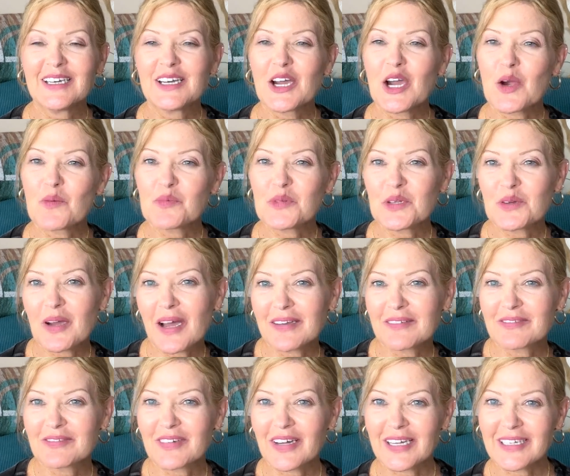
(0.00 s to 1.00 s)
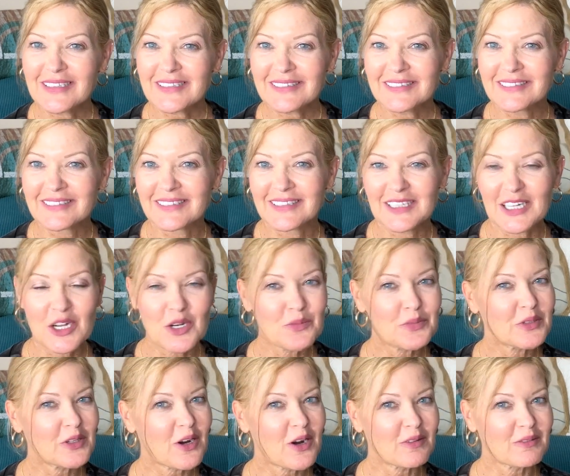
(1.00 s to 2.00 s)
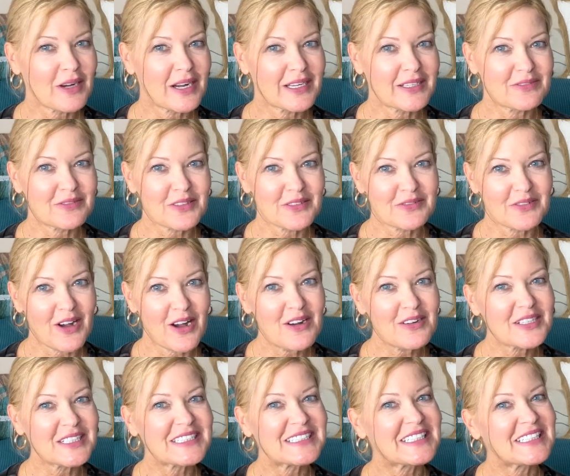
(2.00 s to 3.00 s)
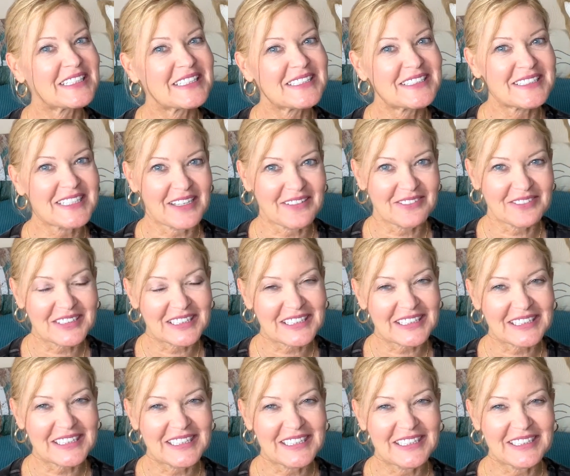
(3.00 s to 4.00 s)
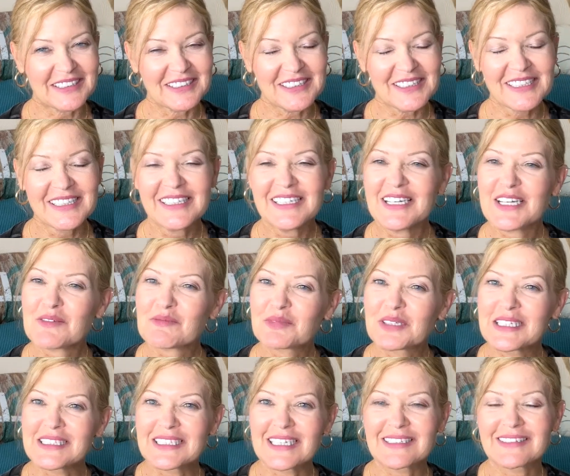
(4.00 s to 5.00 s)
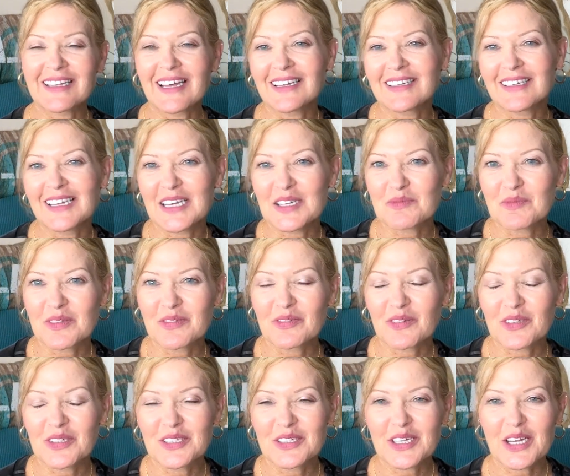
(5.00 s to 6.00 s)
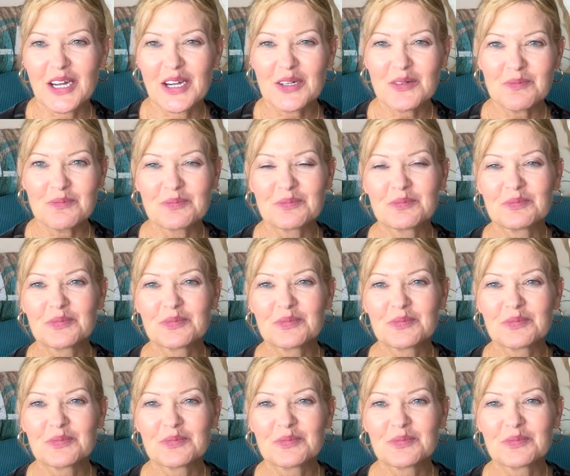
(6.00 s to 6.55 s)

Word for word: Hope you had fun. I hope you're all ready for fall because it is definitely here. Please hit that like before you go.